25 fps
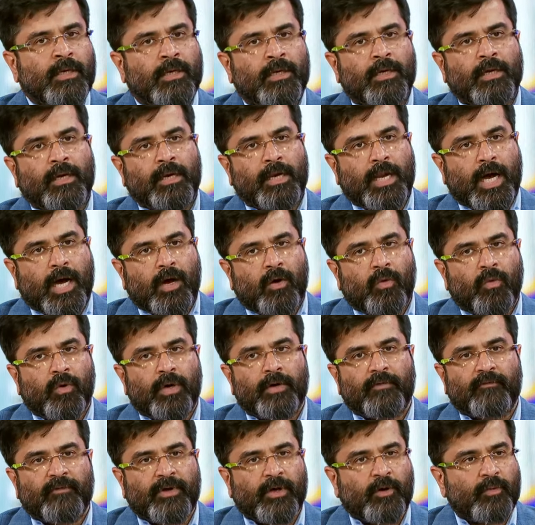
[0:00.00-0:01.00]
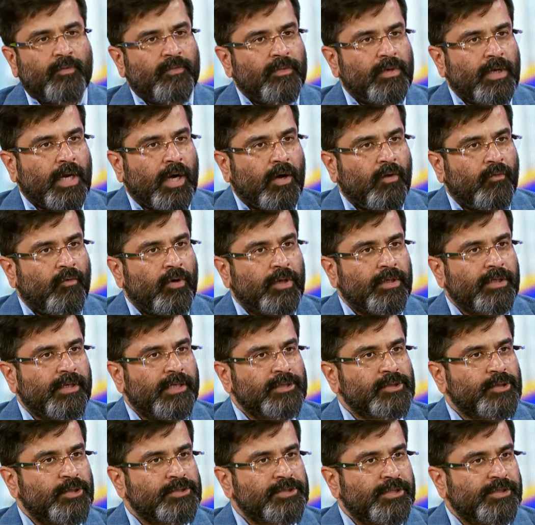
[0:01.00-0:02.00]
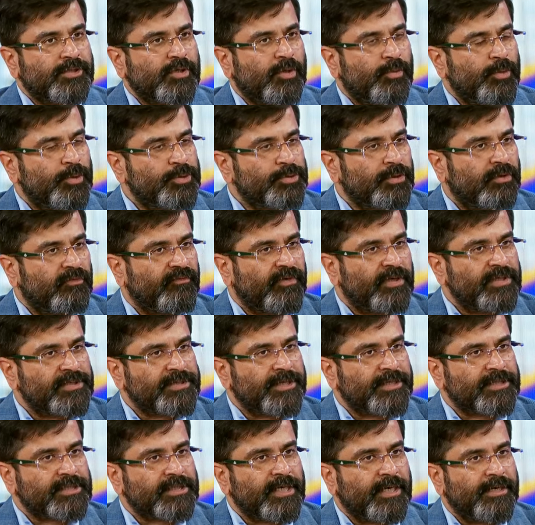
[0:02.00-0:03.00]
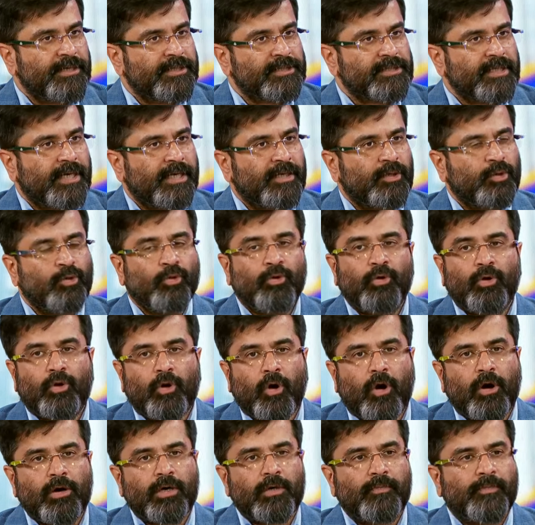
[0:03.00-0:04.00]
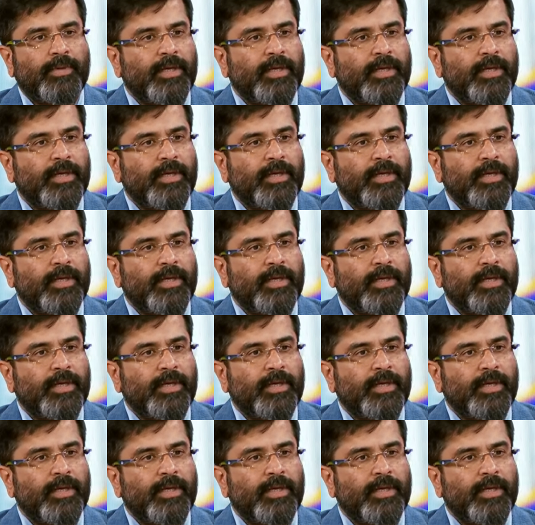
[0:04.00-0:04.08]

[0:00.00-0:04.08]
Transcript: Now what we are, now what the Association of Mutual Funds has said is that to not